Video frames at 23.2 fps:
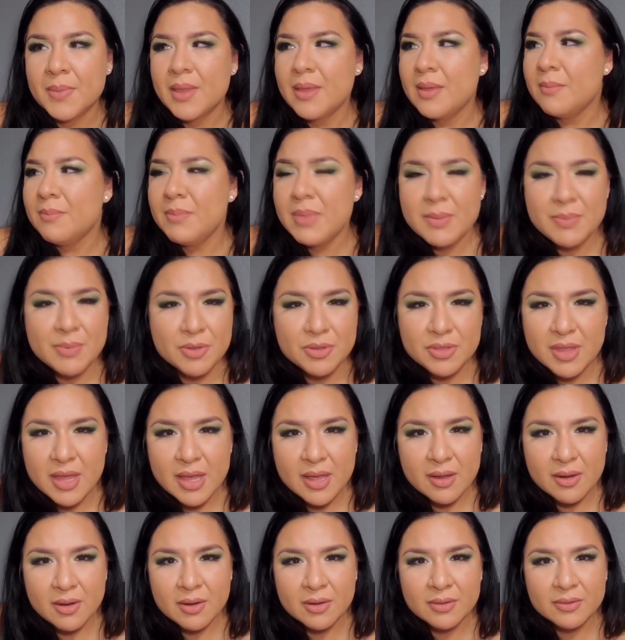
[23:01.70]
people that
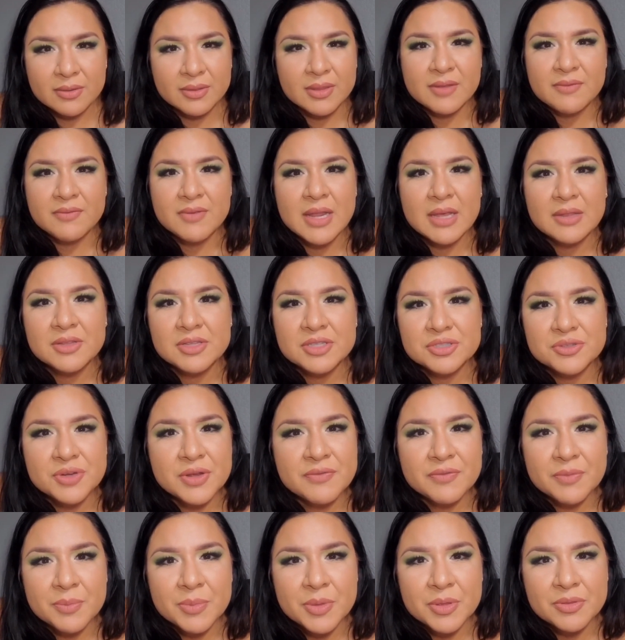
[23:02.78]
live down the street
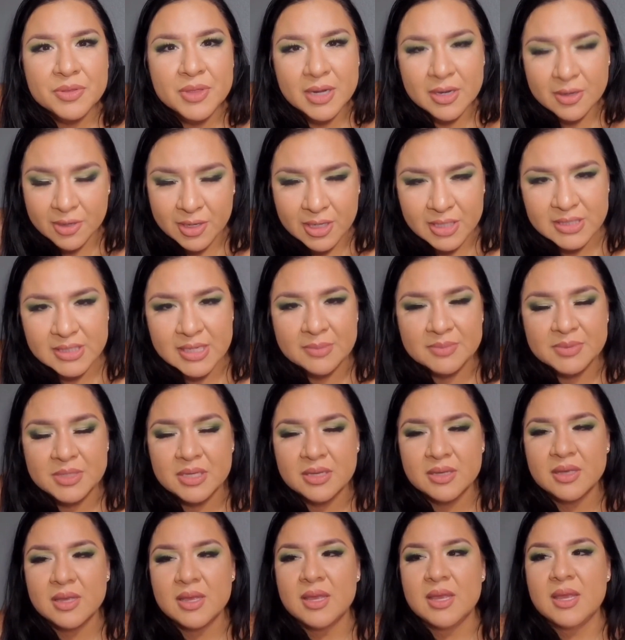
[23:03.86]
from you that aren't accepting.
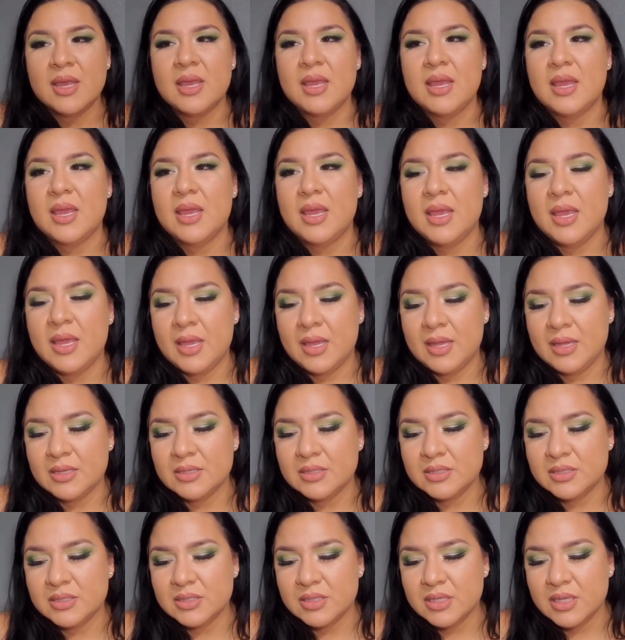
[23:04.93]

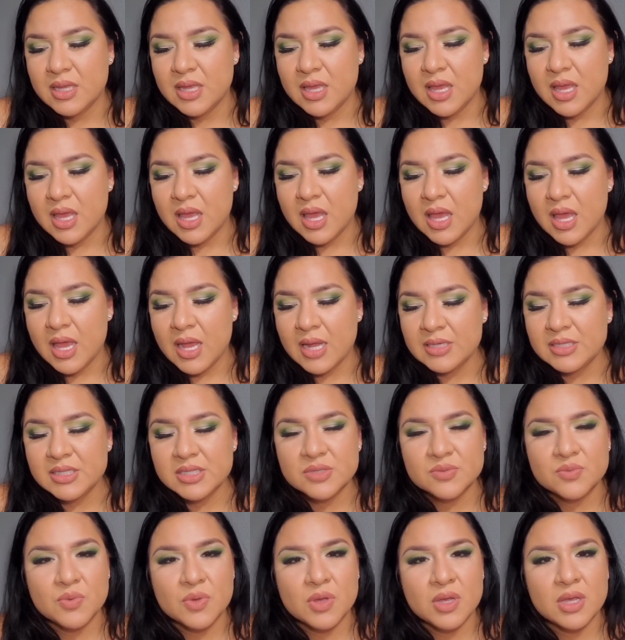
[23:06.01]
And I just
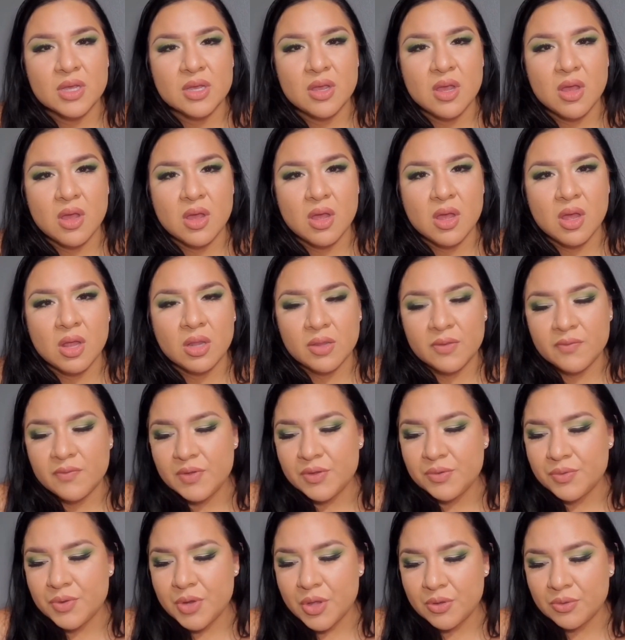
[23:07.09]
want all of you
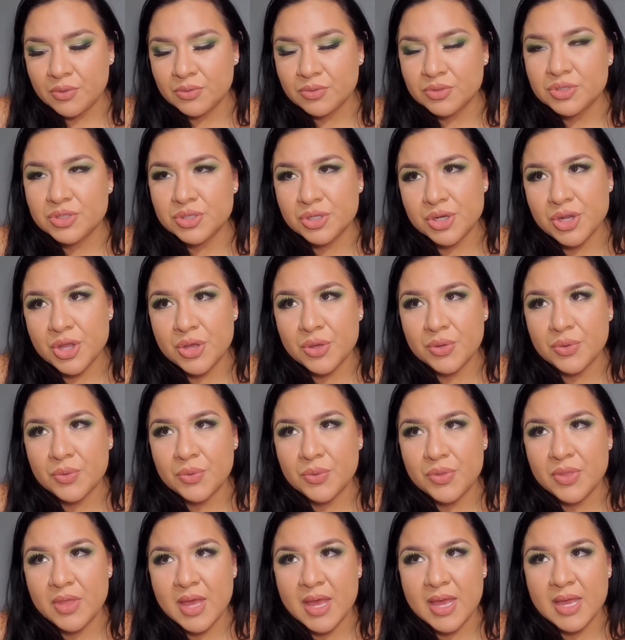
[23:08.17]
to know
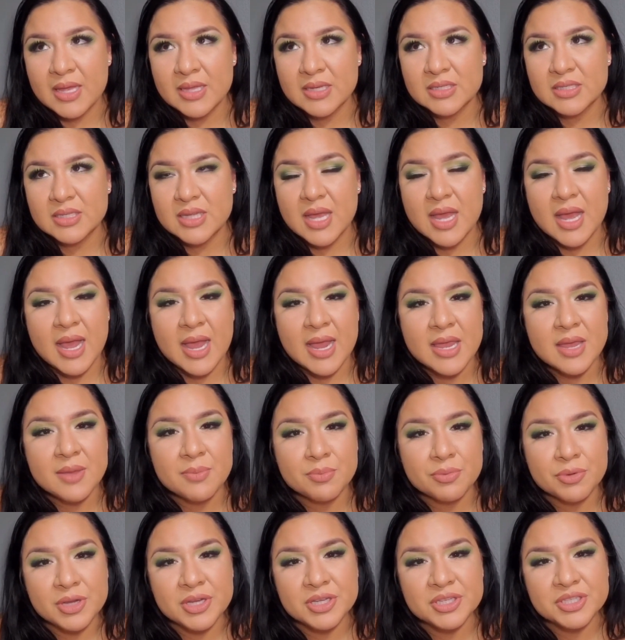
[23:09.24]
that I
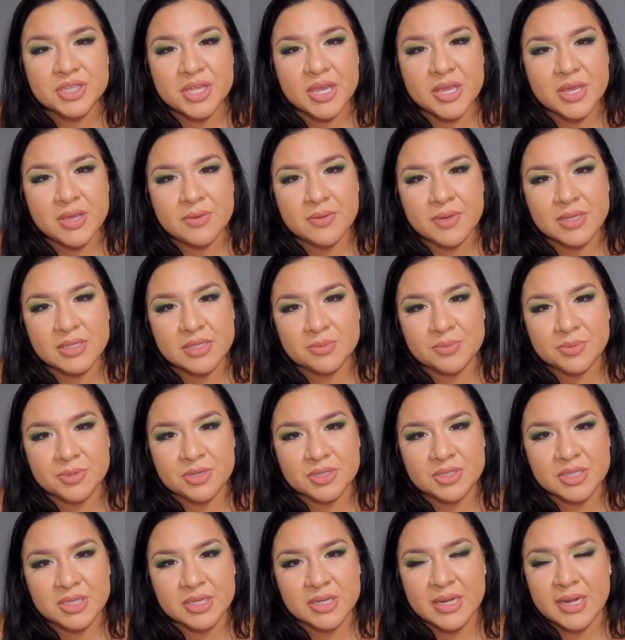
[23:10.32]
appreciate you as a
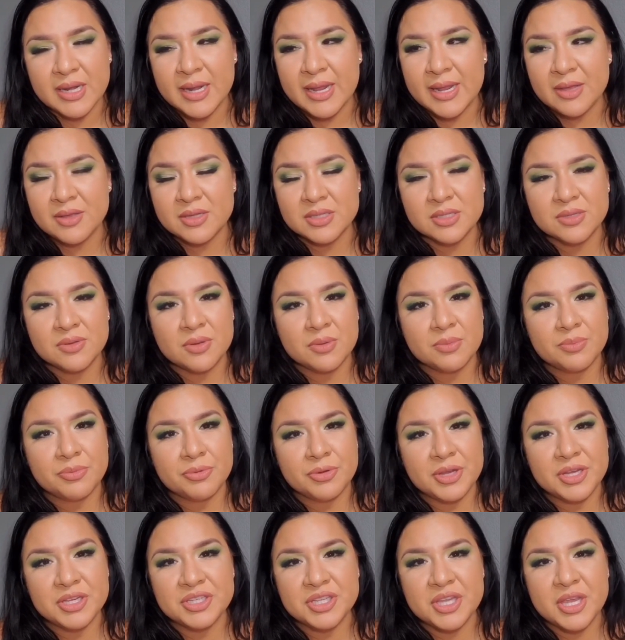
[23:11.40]
person, and I also
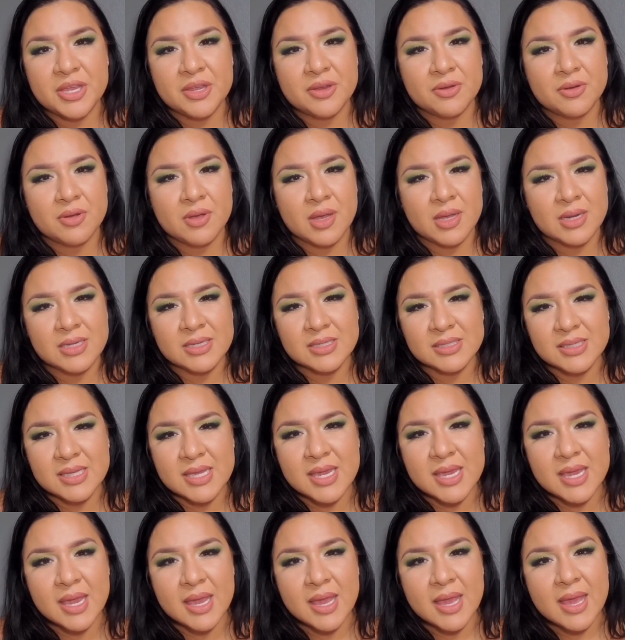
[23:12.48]
appreciate your
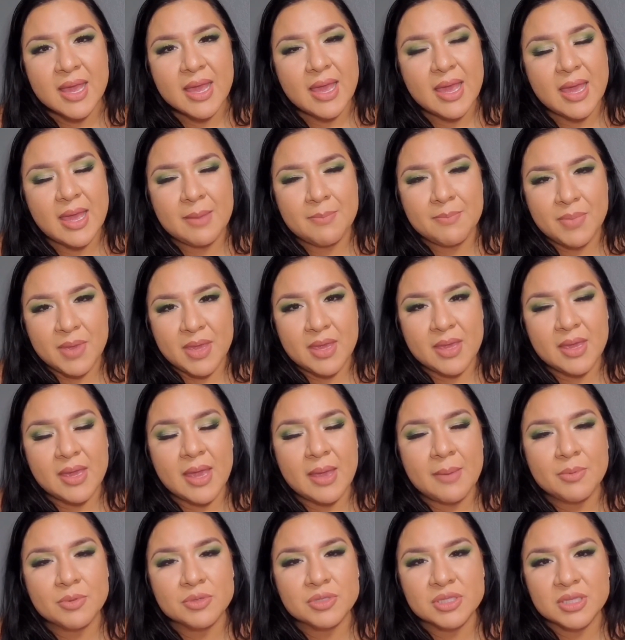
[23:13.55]
honesty and being
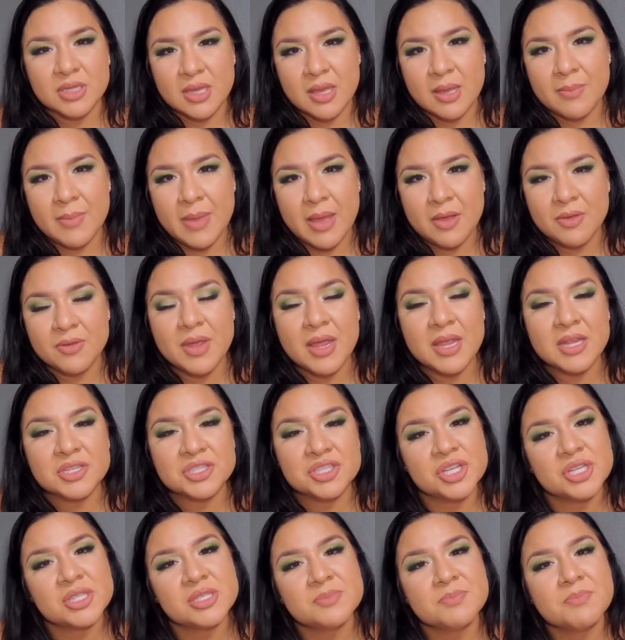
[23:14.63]
able to come out and
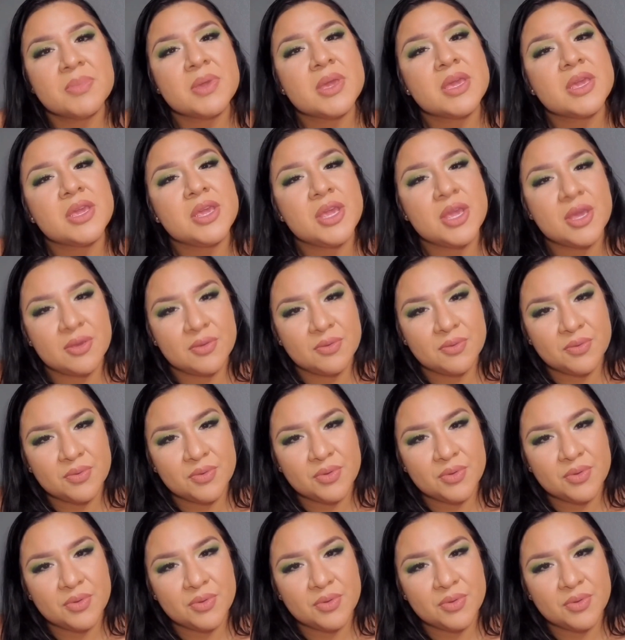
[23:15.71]
just be you.